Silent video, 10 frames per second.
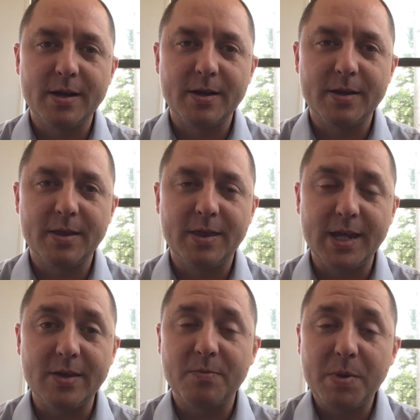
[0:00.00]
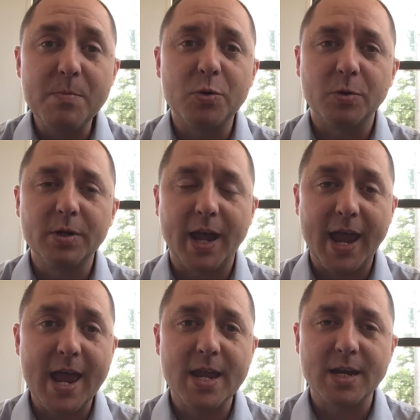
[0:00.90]
these people
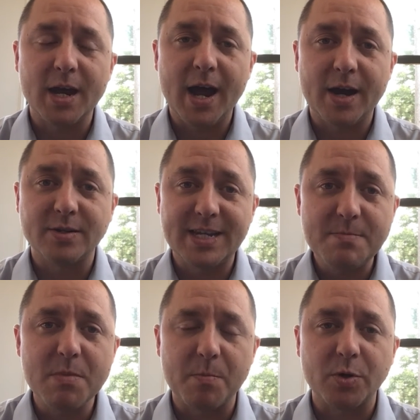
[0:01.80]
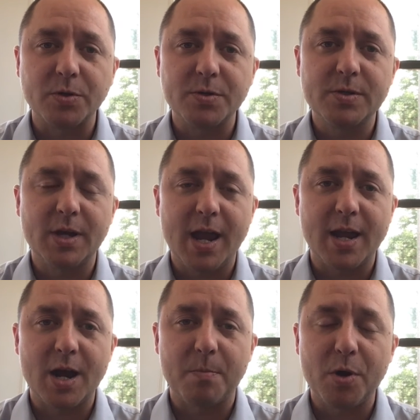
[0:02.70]
and our team members and our
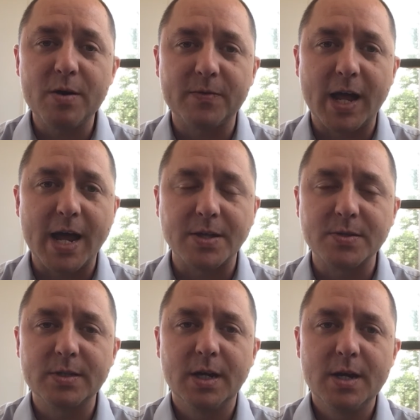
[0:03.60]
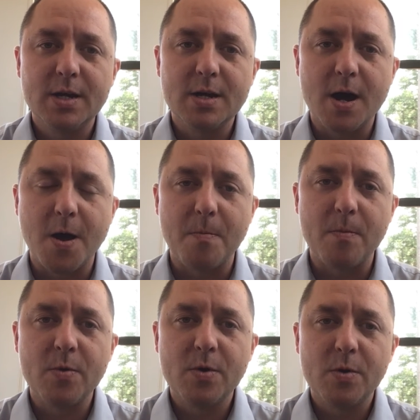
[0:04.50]
butterflies.
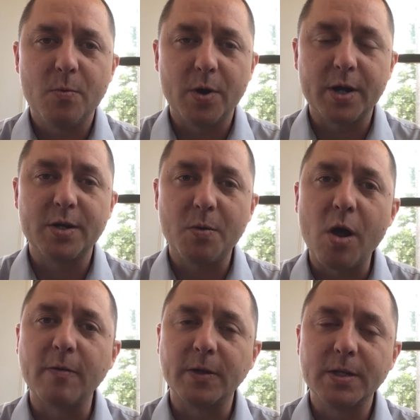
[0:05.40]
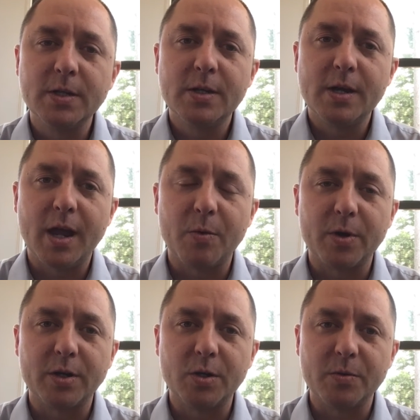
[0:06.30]
we're going to do all of it. And we're going to
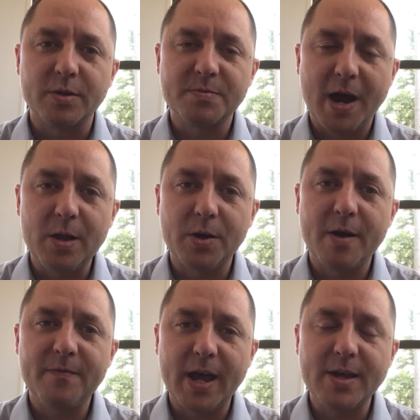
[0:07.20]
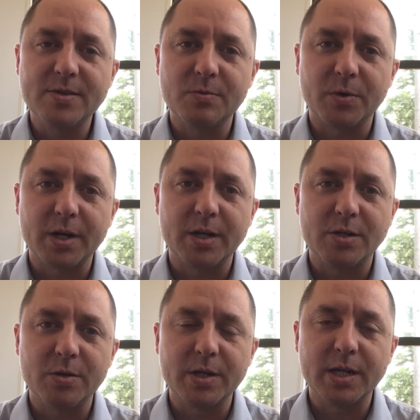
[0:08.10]
do it with a smile on our face, and we're going to do
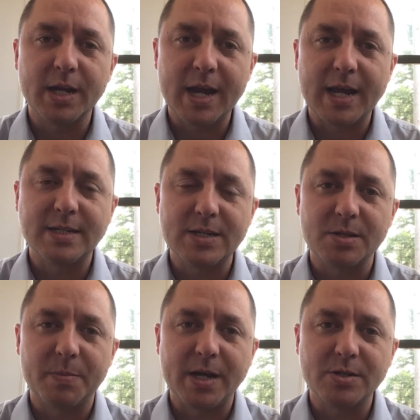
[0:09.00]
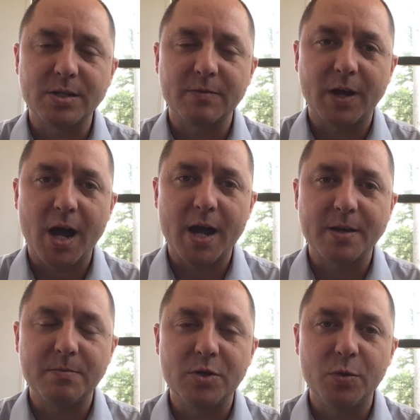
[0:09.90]
it anticipation of God
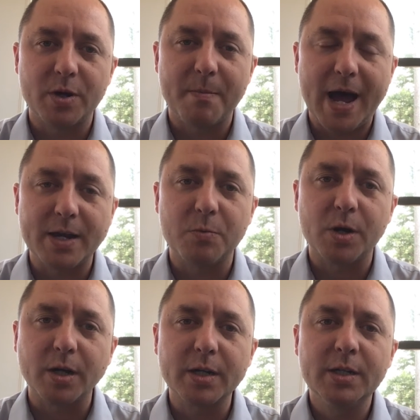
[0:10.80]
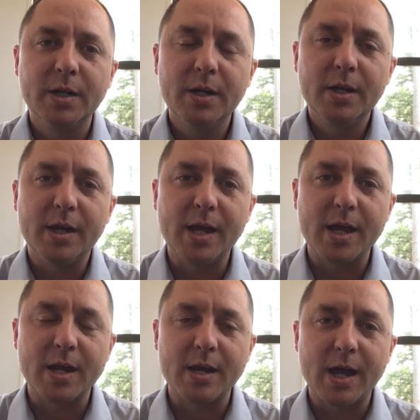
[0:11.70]
doing a mighty work
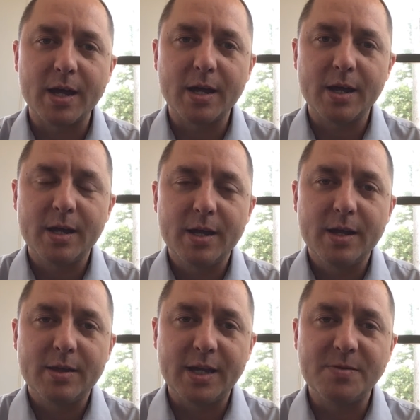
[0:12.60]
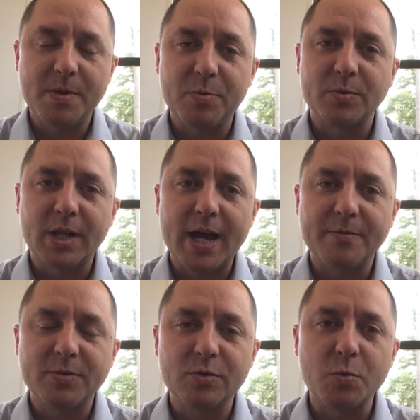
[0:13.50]
in these people's lives
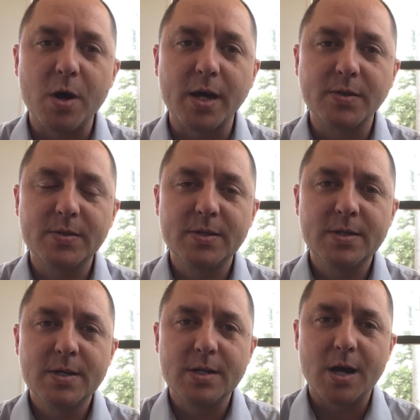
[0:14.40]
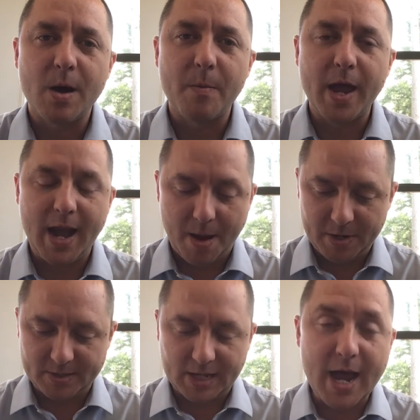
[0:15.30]
through us. And I'm
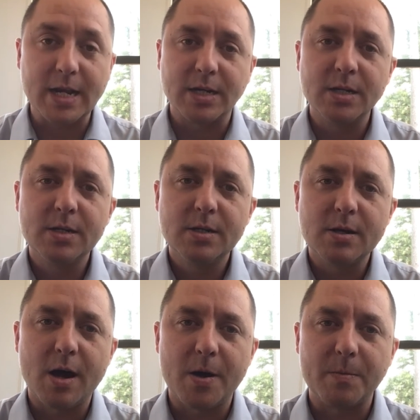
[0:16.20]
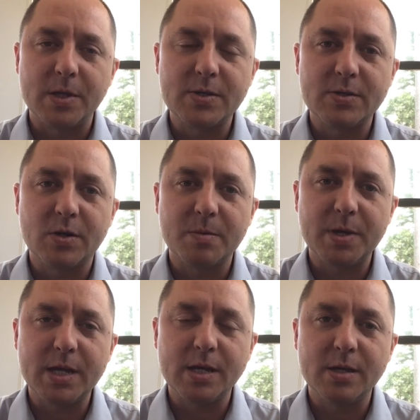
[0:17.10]
excited. This is going to
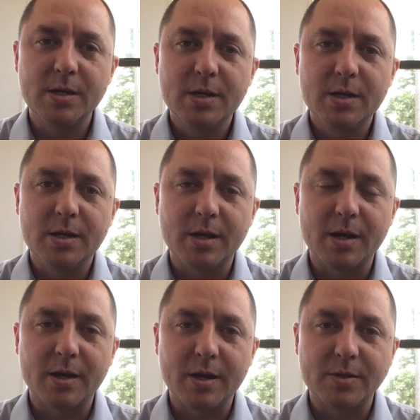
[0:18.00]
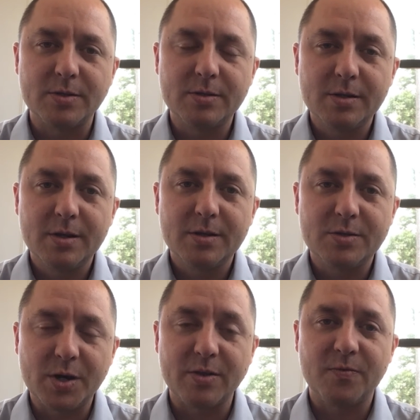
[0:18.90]
be a
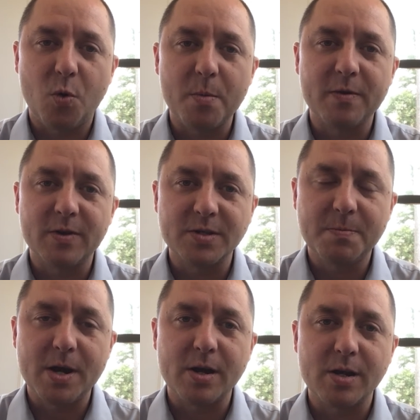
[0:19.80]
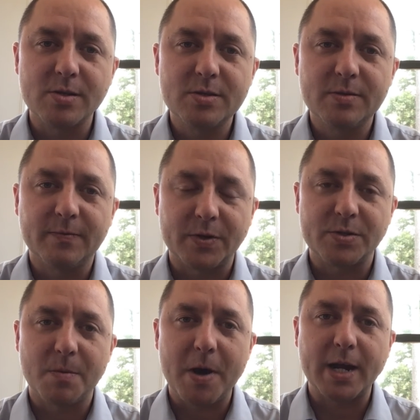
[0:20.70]
transformative experience for somebody,